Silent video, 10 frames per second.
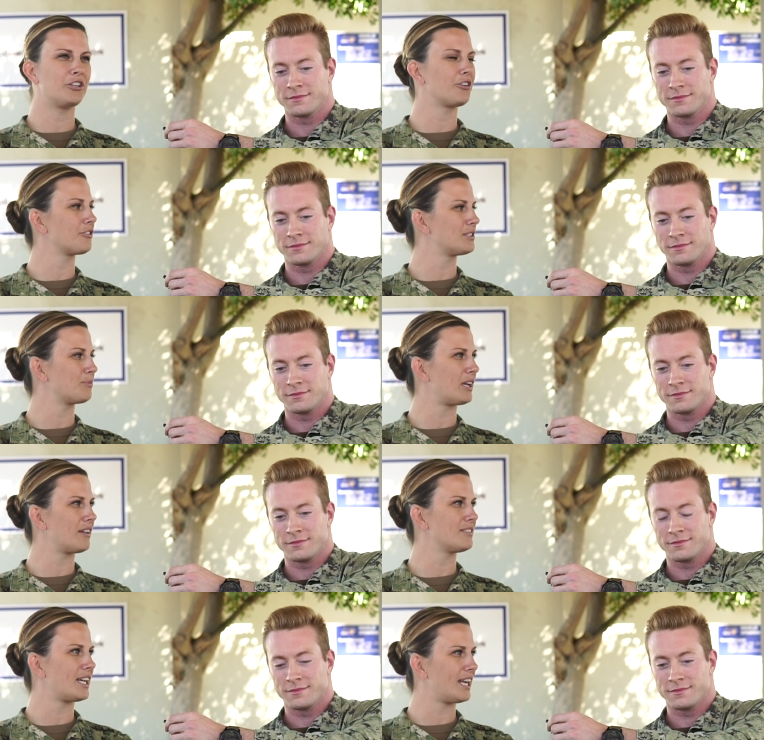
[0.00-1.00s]
Speaker 1: you know, it goes in
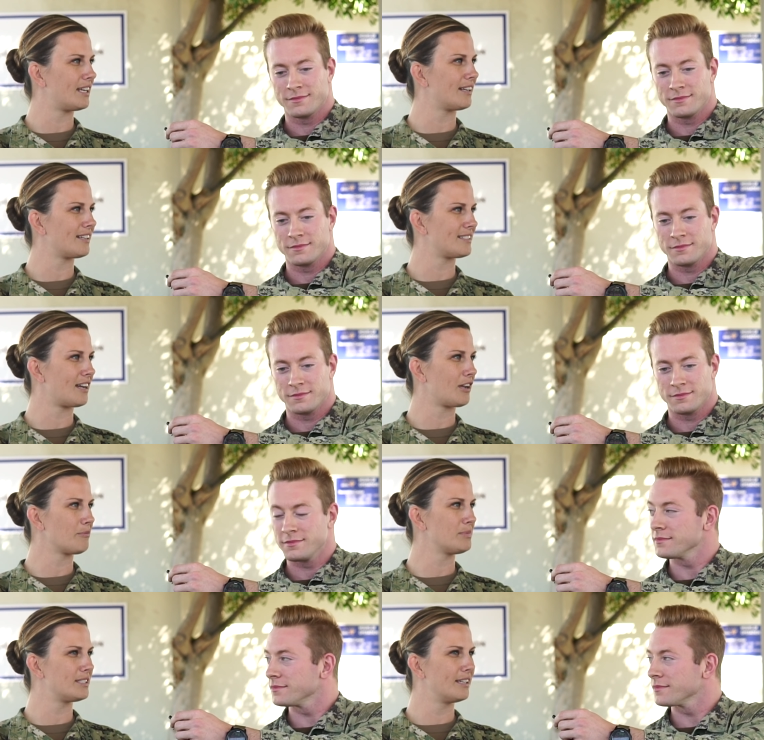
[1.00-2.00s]
waves. I hate it at
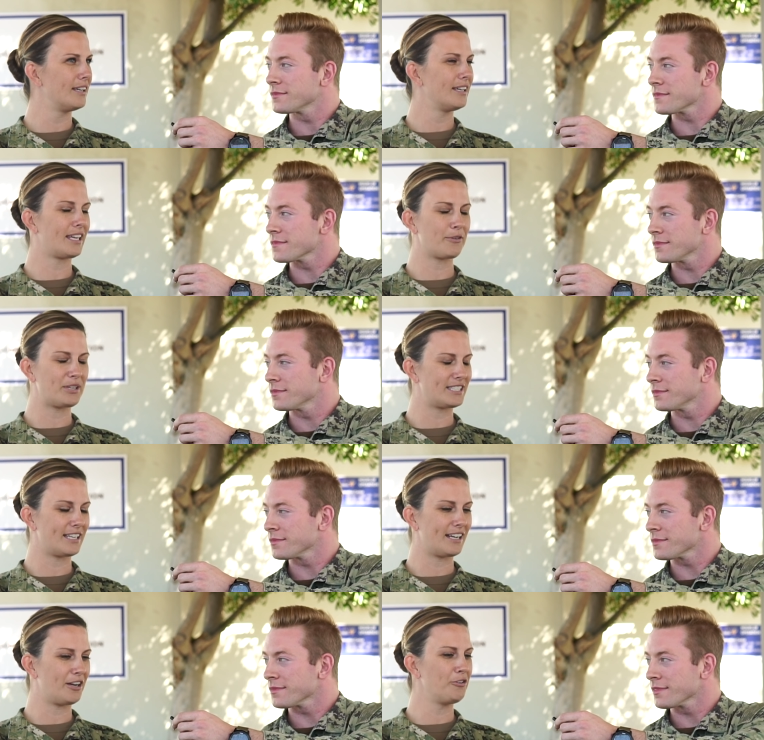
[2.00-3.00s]
times. Can't wait to
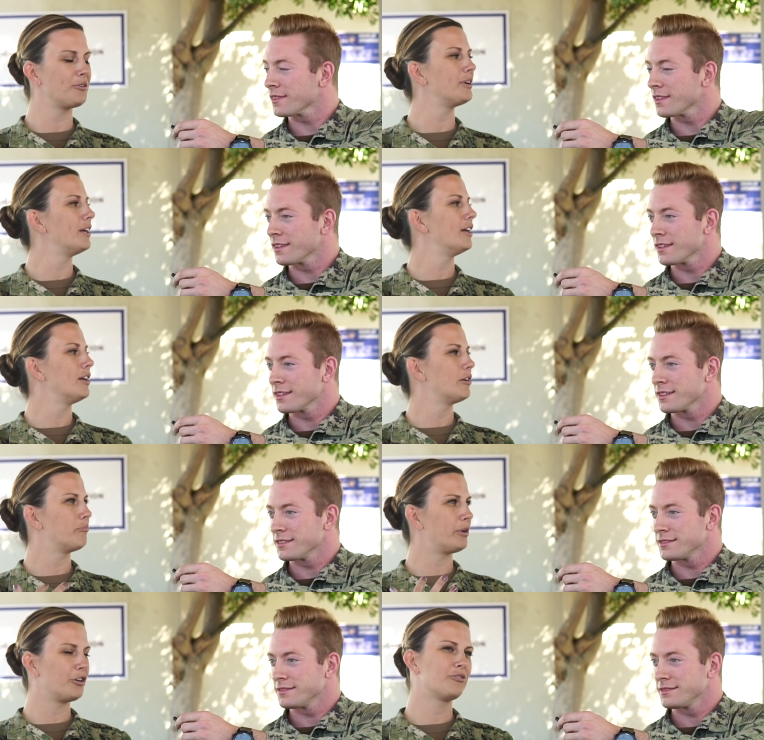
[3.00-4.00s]
get out.
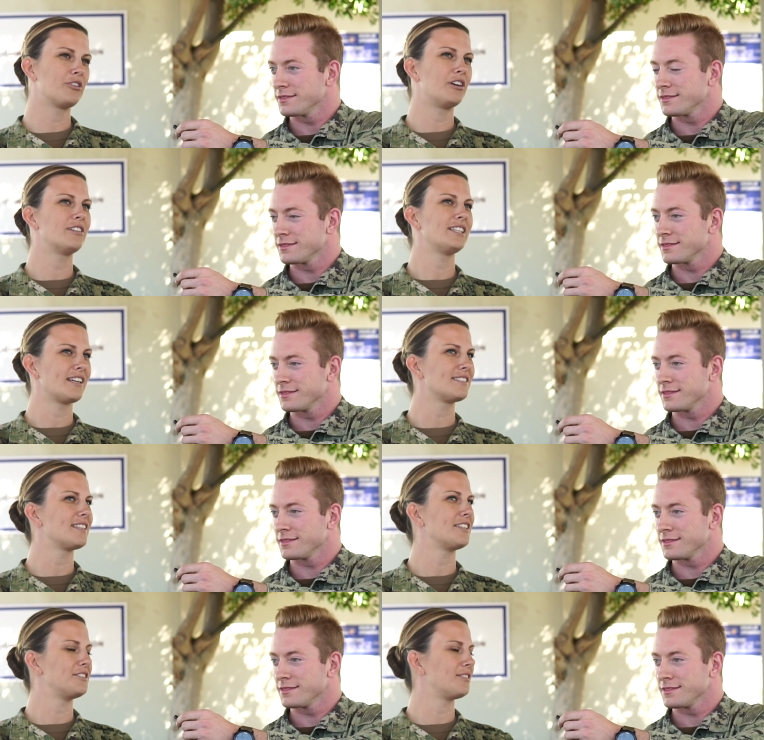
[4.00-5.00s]
But overall, yes,
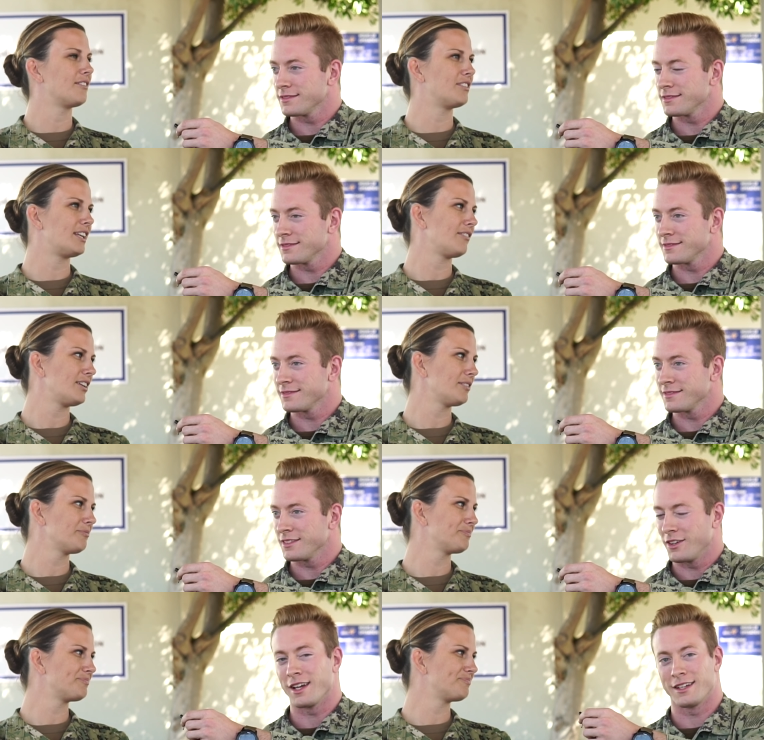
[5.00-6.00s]
I do love the Navy.
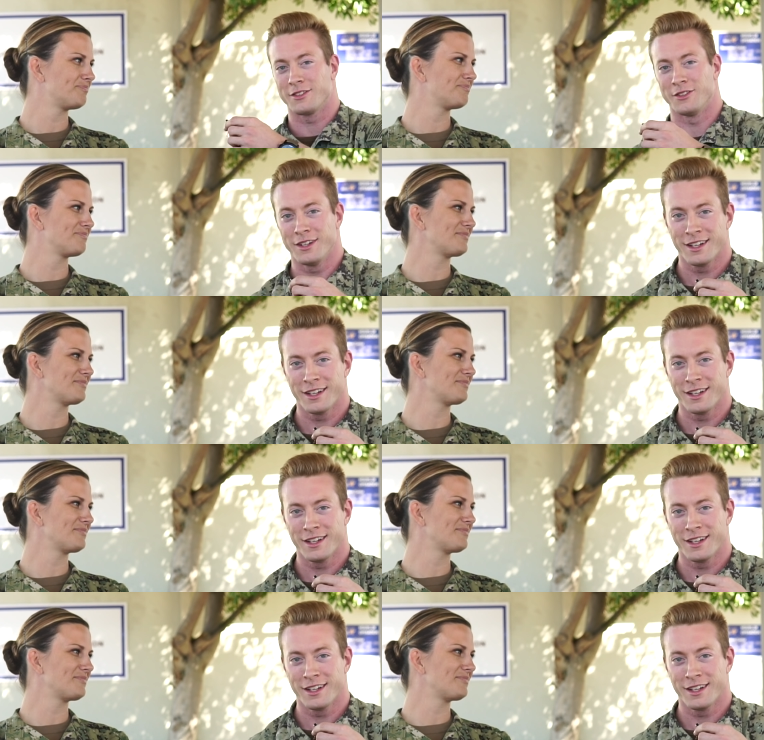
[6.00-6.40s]
Speaker 2: Okay, cool.